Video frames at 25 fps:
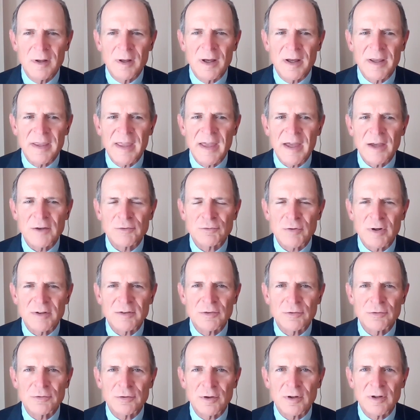A cash
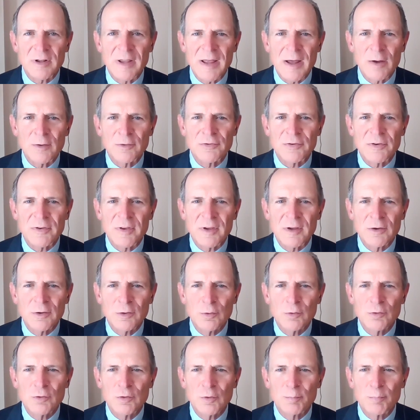register allows
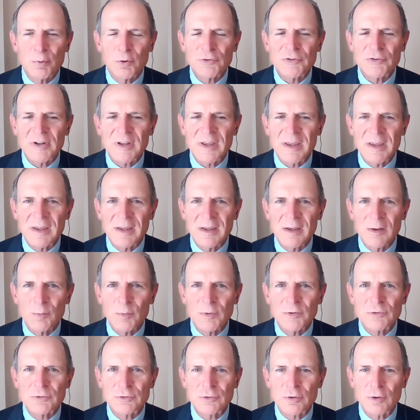you to push a key,
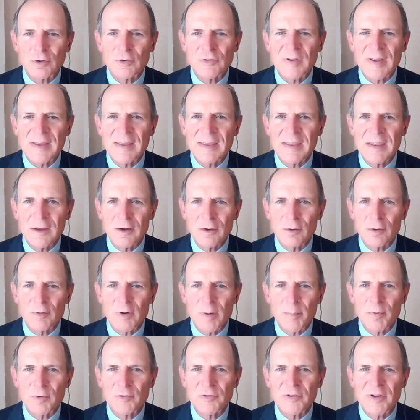which turns a gear
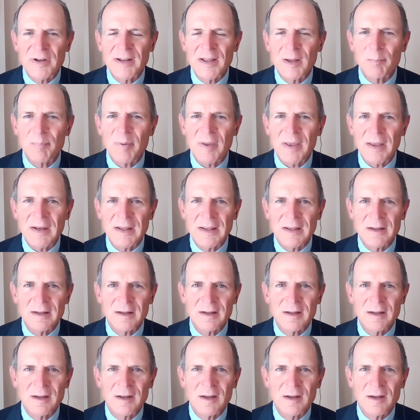representing a penny.